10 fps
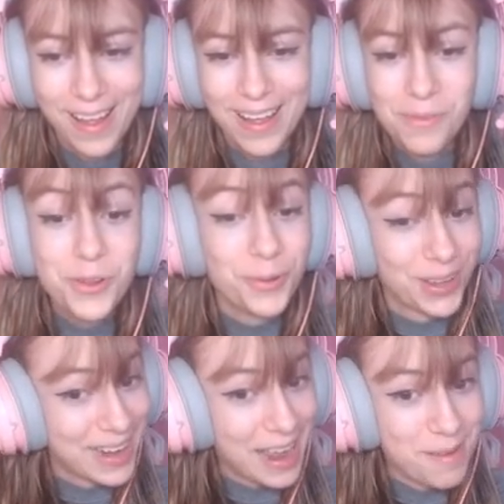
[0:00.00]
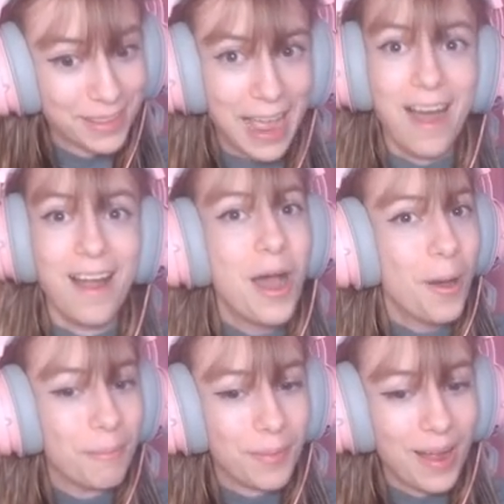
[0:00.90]
you could name it that,
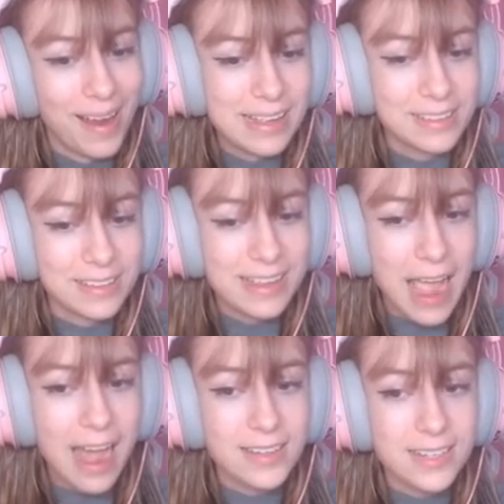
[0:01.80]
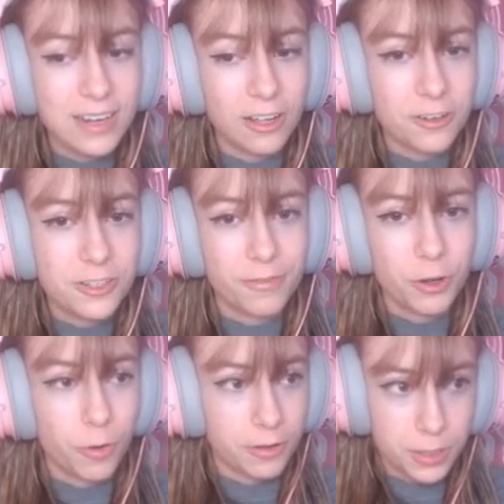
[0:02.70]
but it has the colors of an
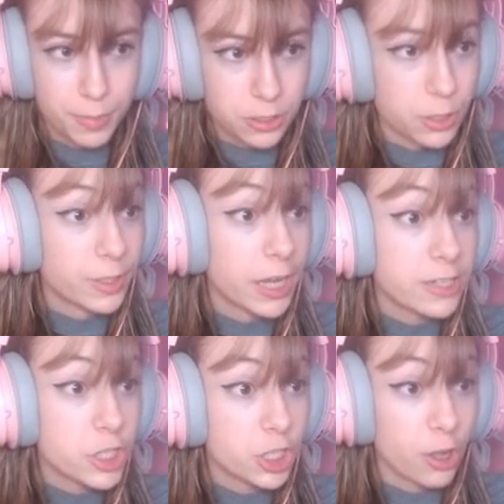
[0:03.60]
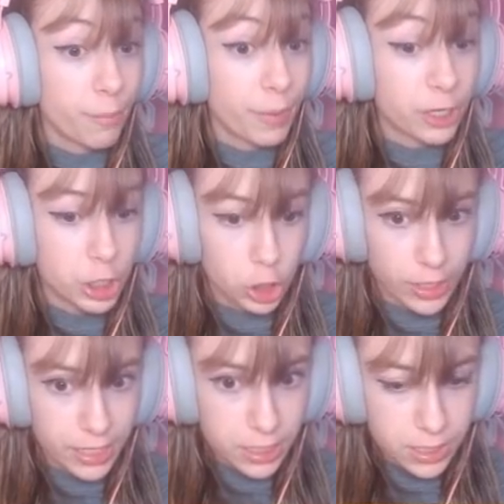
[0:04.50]
oil spill. So in case you're a little bit
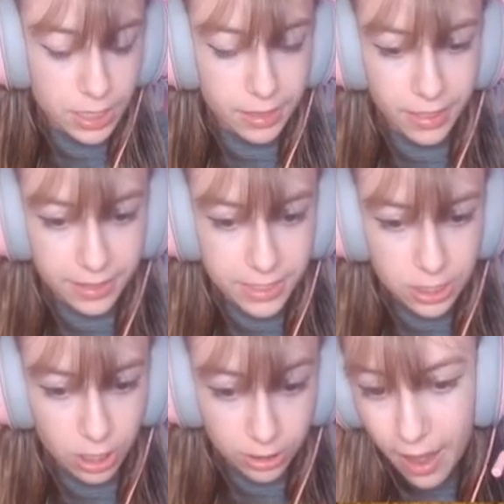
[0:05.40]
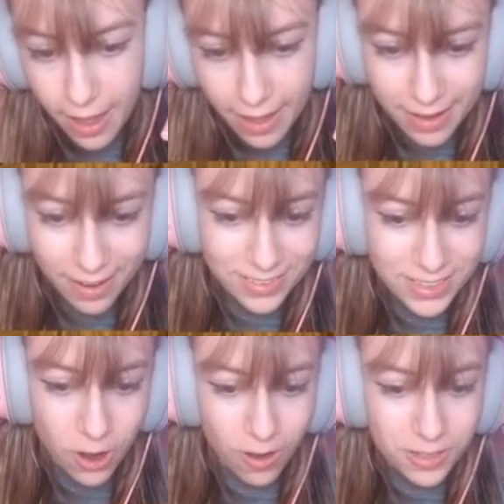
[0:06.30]
curious, that is the colors. And
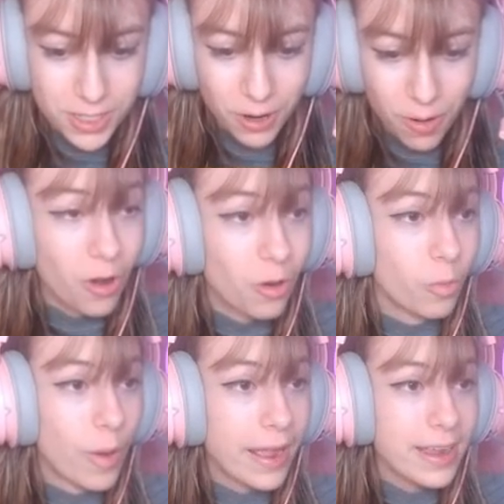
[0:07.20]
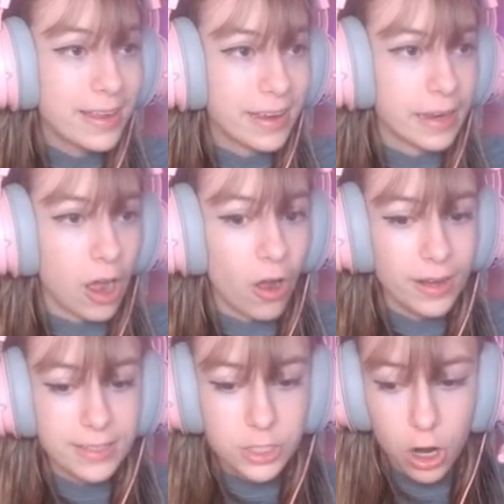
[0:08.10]
also on
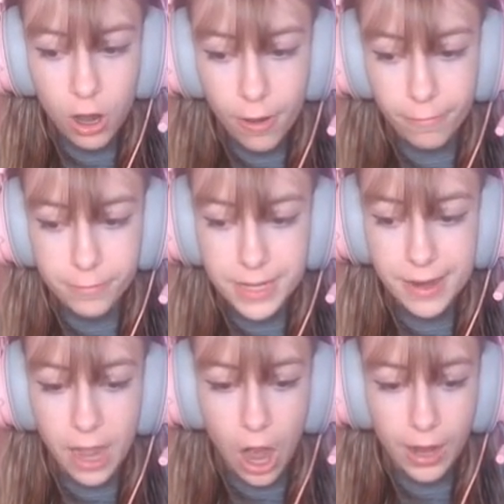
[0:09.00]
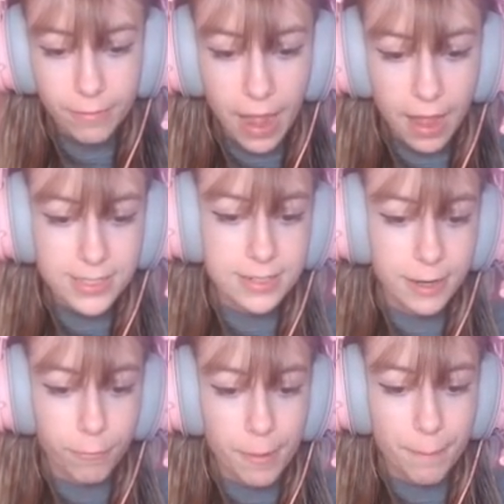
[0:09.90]
its hooves, it kind of has a
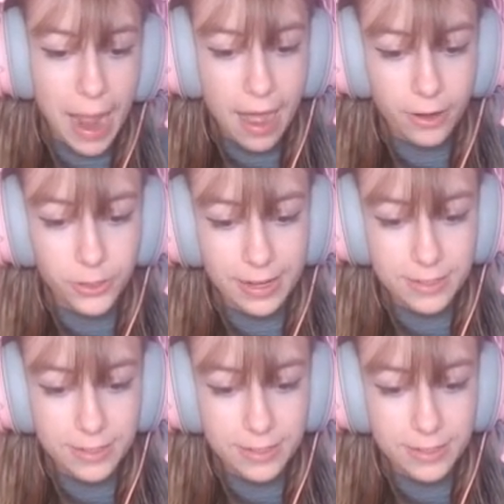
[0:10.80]
different pattern as